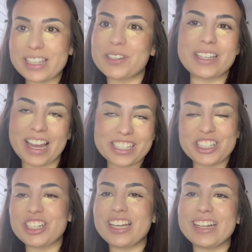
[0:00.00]
It was actually
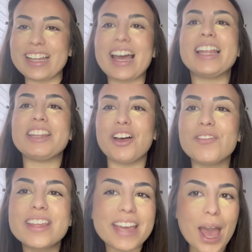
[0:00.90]
good, and, like, I love
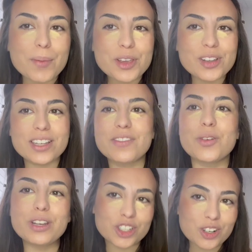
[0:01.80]
the cameos of the
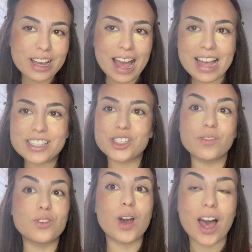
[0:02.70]
original cast. So if
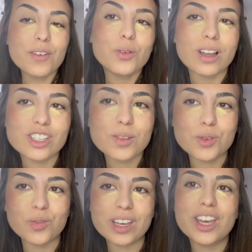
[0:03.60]
you haven't watched the
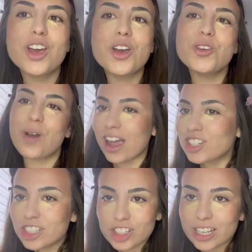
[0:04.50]
movie, you
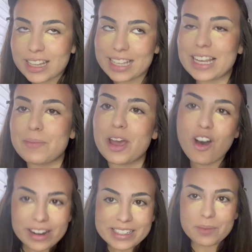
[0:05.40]
actually should. That's, like, my
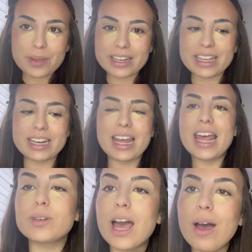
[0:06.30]
honest opinion.
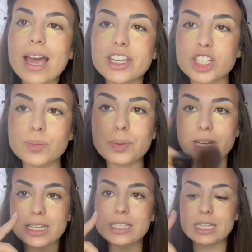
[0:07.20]
Now I just
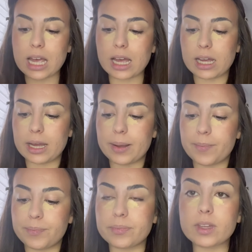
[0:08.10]
put
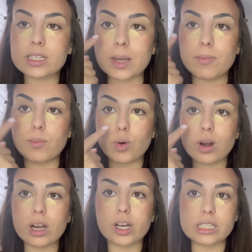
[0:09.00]
some
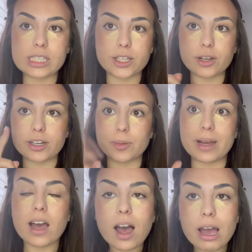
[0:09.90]
more concealer under my
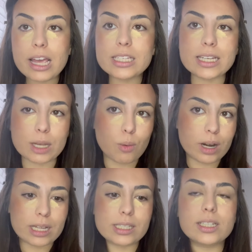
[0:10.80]
eyes because I
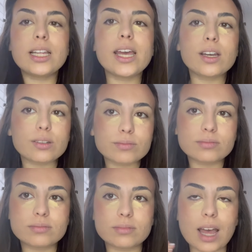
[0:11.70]
wanted to, like,
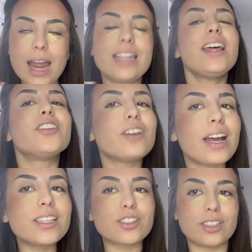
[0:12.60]
I need the under
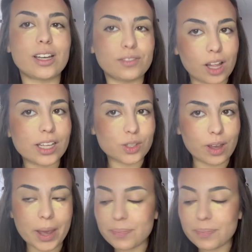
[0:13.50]
eyes to look flawless, okay?